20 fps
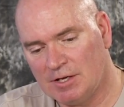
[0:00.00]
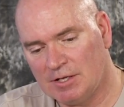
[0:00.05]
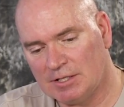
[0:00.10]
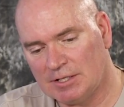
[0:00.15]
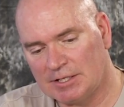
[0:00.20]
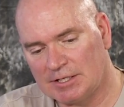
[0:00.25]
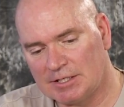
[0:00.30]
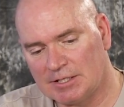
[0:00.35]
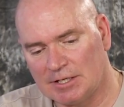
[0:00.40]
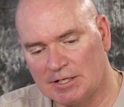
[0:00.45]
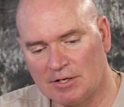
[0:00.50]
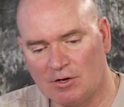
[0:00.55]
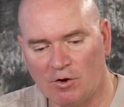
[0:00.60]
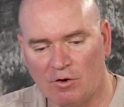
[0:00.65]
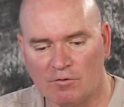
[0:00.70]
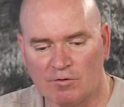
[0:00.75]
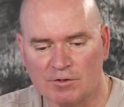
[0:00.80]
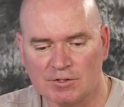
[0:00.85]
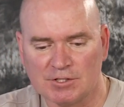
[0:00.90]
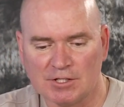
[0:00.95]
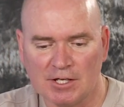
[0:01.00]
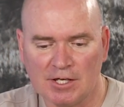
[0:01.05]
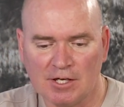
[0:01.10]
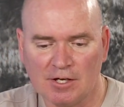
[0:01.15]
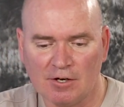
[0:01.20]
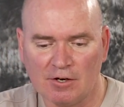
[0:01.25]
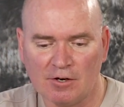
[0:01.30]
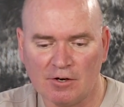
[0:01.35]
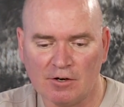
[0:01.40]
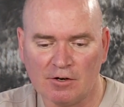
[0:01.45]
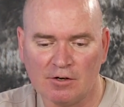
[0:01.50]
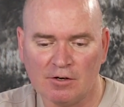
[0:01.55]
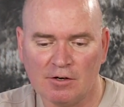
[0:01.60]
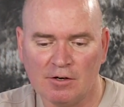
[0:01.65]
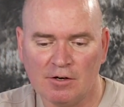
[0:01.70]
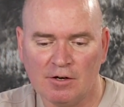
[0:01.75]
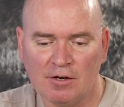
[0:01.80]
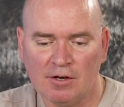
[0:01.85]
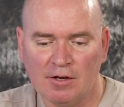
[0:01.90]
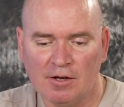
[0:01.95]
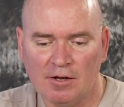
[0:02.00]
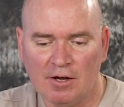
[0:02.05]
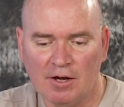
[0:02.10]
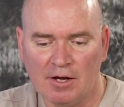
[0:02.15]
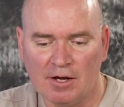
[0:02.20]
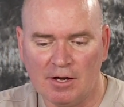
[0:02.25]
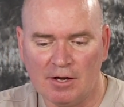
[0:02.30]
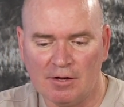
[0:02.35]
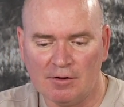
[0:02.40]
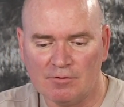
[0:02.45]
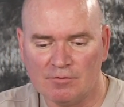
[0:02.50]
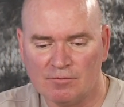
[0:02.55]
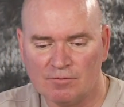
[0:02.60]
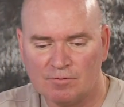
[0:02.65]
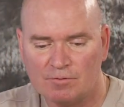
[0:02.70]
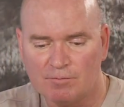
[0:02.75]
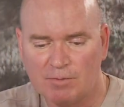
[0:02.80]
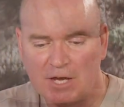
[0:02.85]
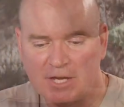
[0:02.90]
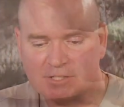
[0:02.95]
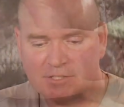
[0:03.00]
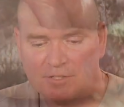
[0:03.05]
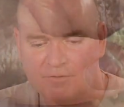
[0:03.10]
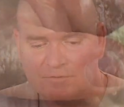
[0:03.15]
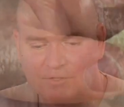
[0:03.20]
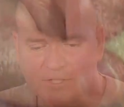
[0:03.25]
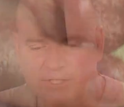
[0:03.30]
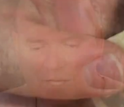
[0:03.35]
linking over to here, positive to